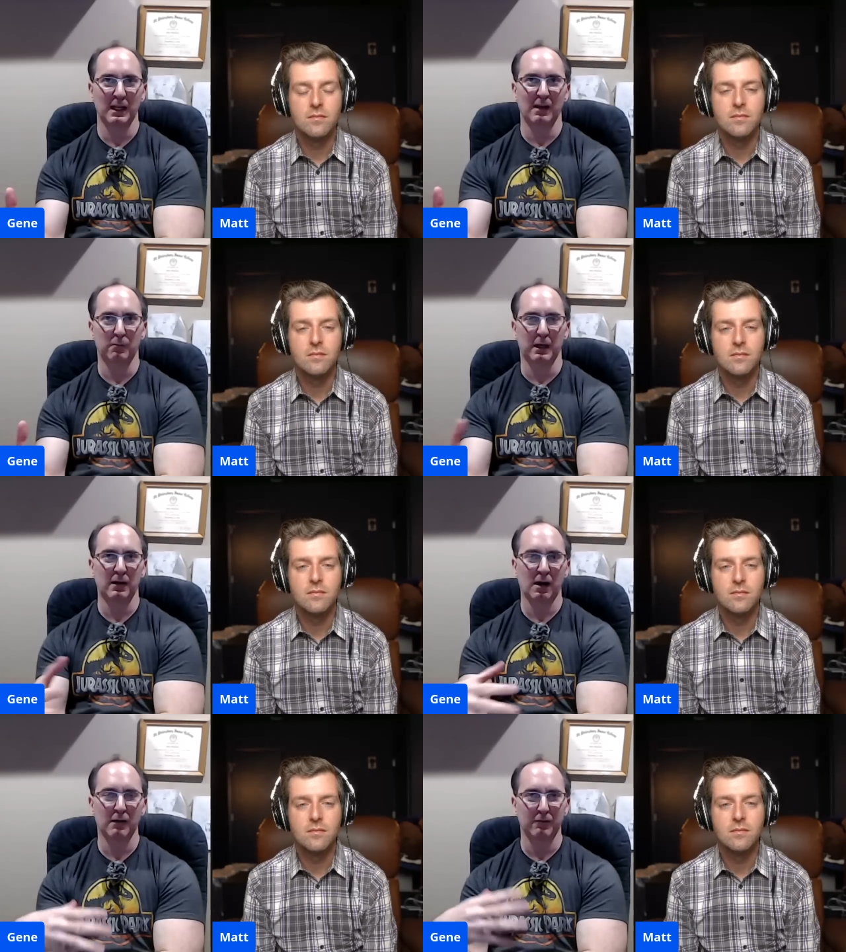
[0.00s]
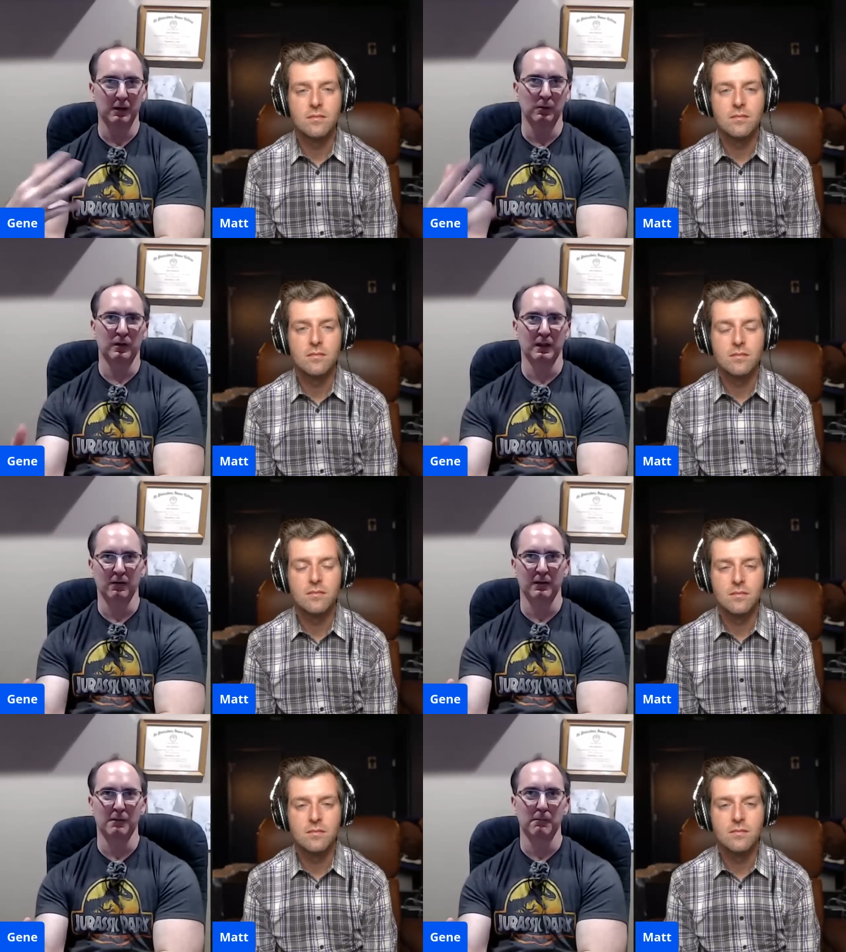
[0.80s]
Speaker 1: have better high frequency
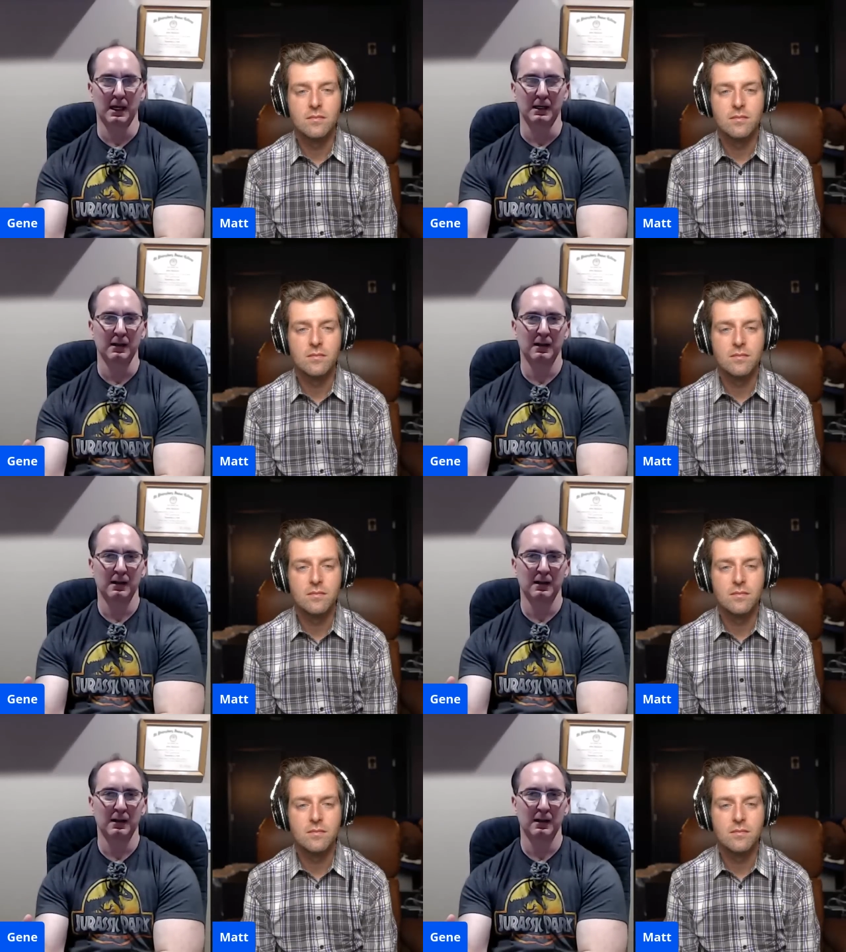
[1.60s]
hearing than men.